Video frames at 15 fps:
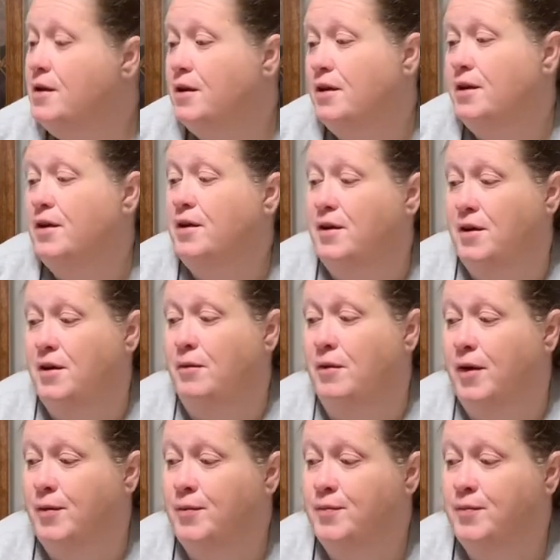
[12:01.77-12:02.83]
anyway,
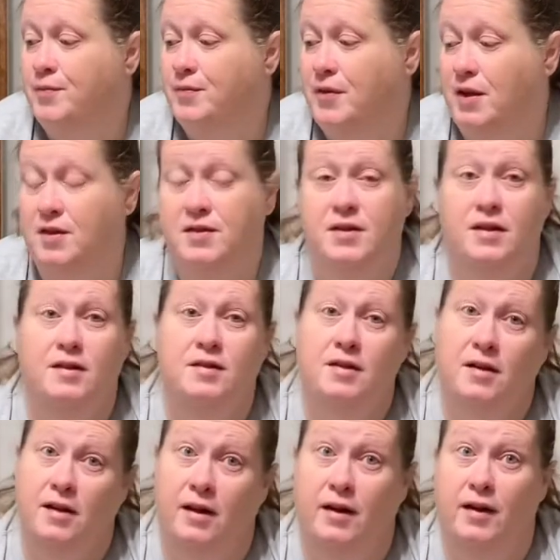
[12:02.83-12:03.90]
that sounds
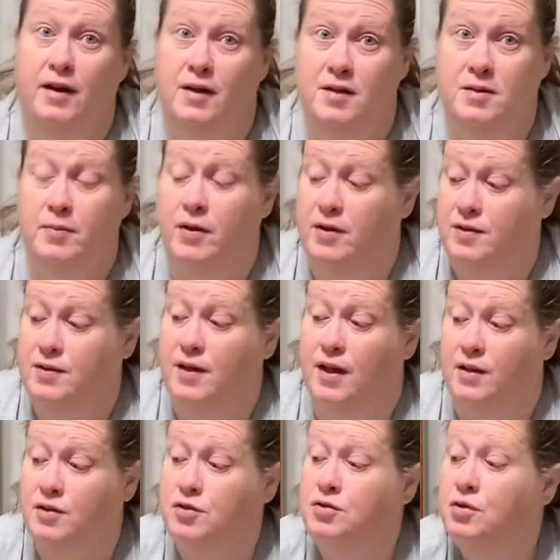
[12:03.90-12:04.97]
hilarious, but
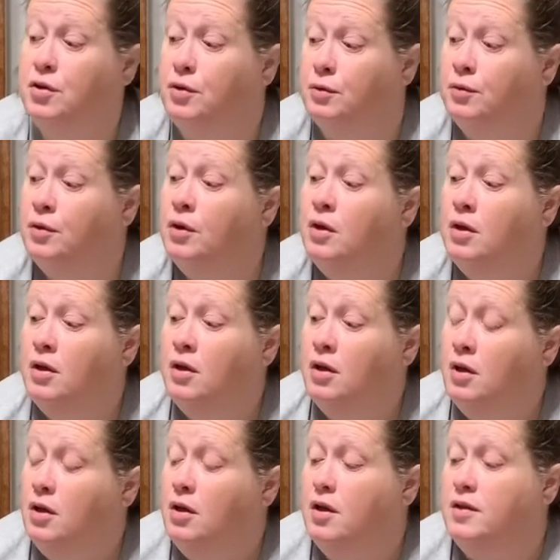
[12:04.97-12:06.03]
that's true.
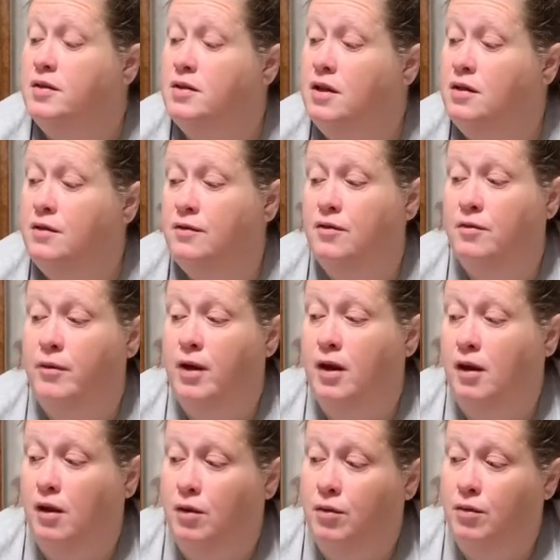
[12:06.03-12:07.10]
It's nothing for me to
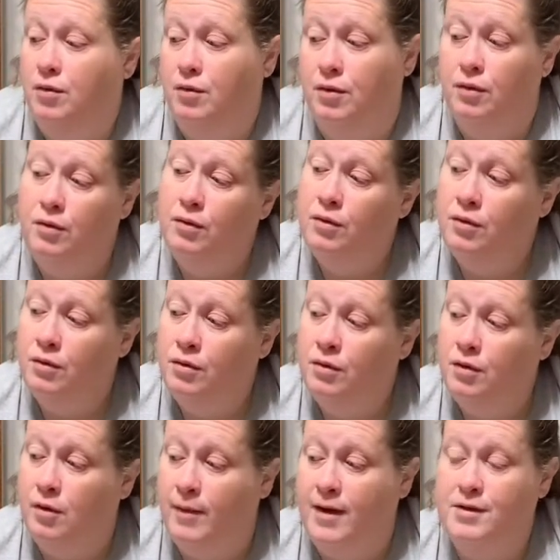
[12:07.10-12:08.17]
go through
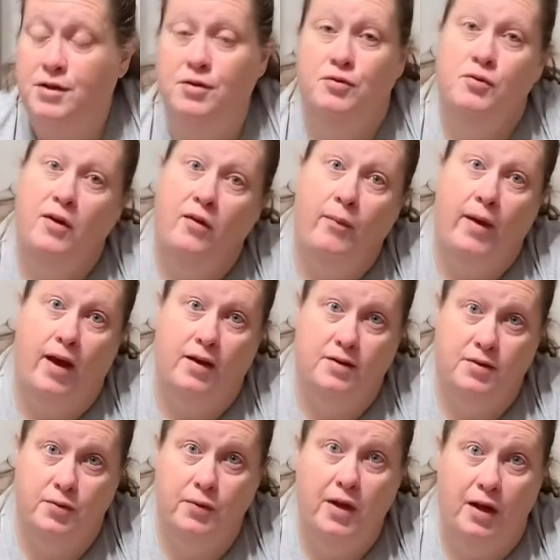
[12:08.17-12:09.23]
about 2 12-packs a
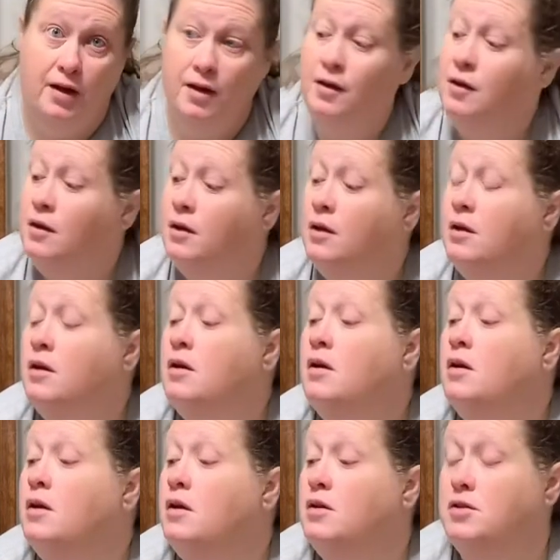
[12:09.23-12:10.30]
week.
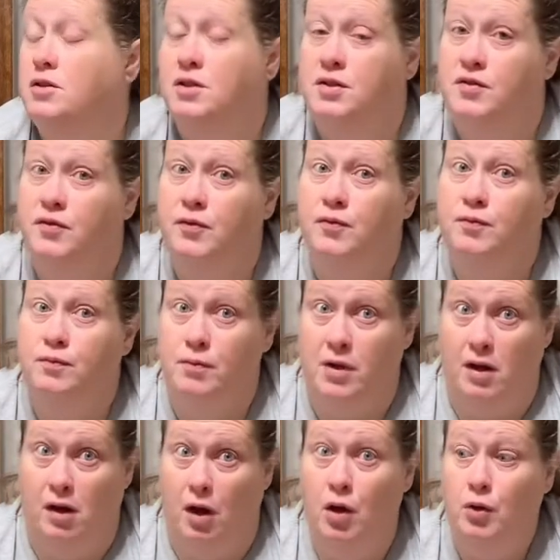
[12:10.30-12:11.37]
Just me
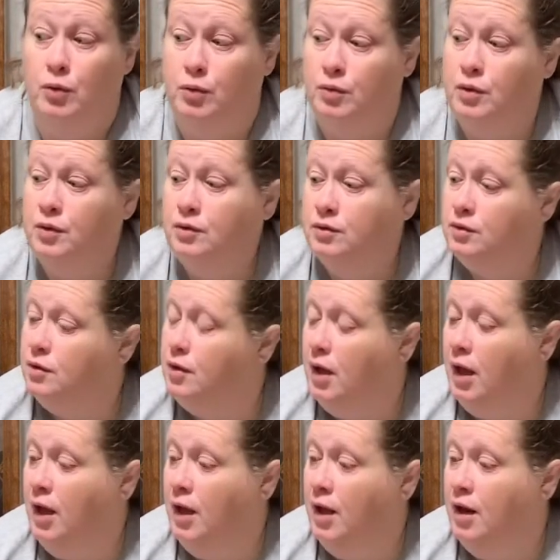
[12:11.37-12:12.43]
alone.
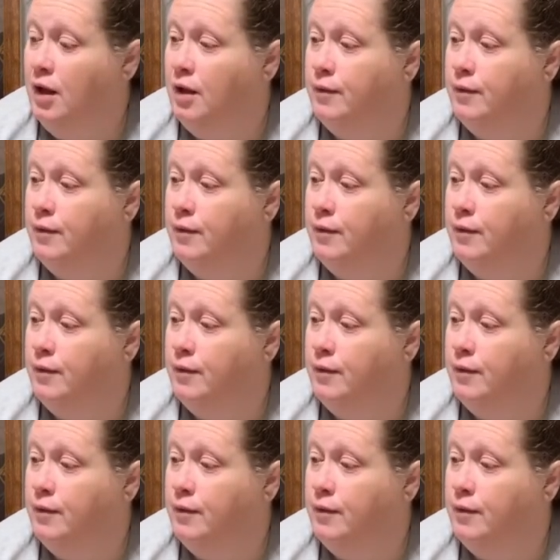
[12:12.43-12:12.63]
And